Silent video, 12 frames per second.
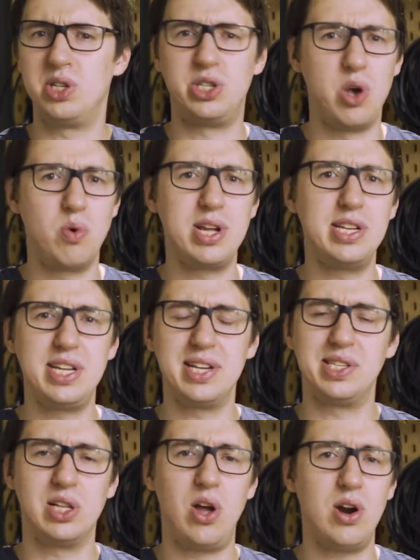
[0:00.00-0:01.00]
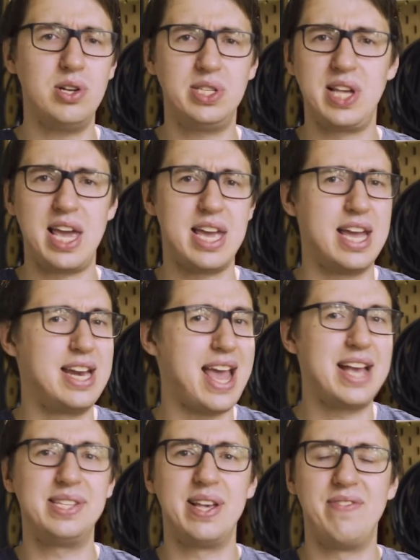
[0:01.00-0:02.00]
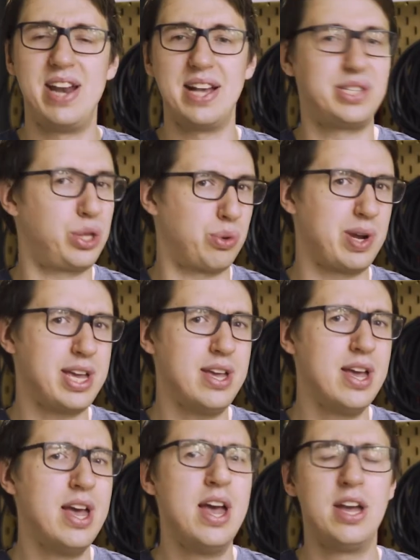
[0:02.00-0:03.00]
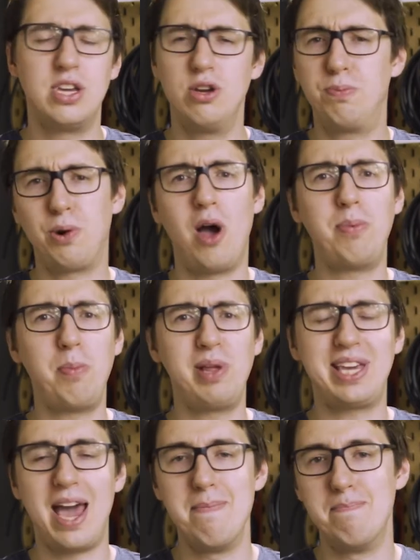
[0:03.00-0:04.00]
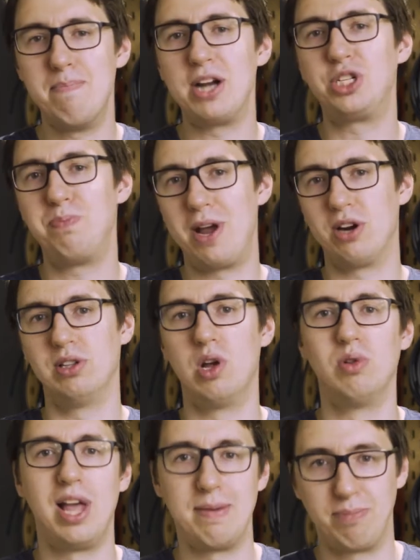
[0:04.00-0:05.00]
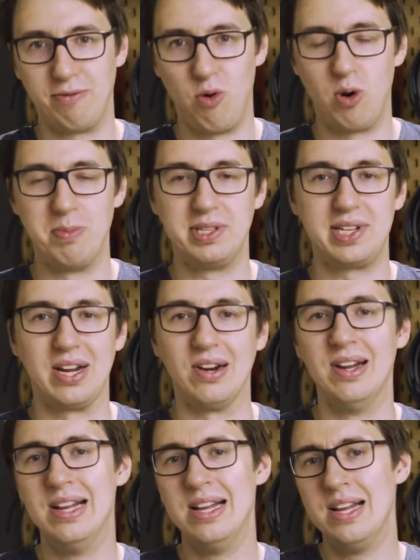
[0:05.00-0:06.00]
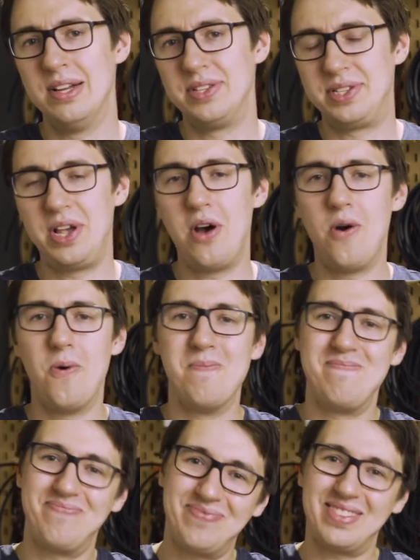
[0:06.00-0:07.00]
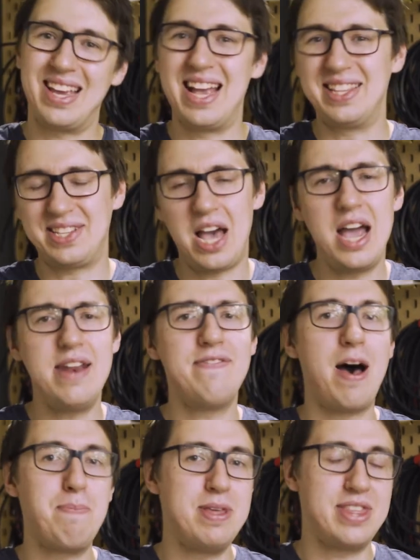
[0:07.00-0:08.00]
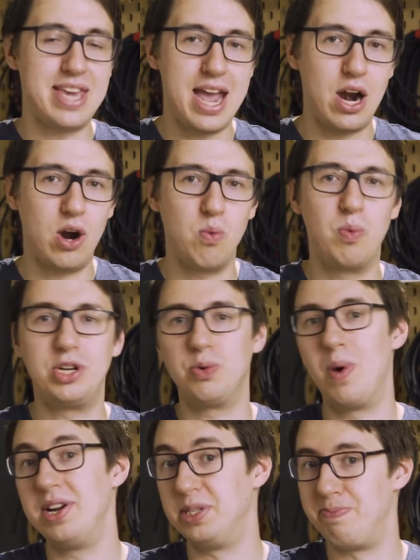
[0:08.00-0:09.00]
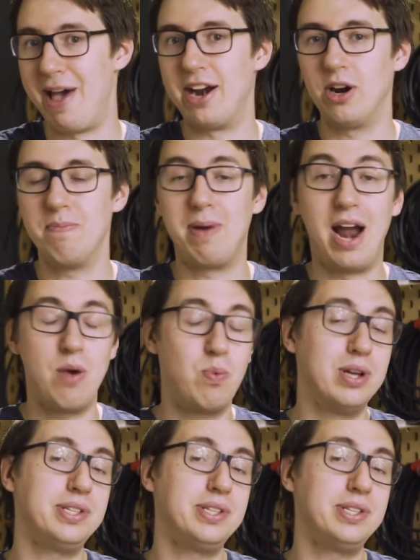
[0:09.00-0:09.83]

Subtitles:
Sony DSLR, say an a7S III, you'd probably get much better low light performance here. So it's kind of up in the air which one is better, but I will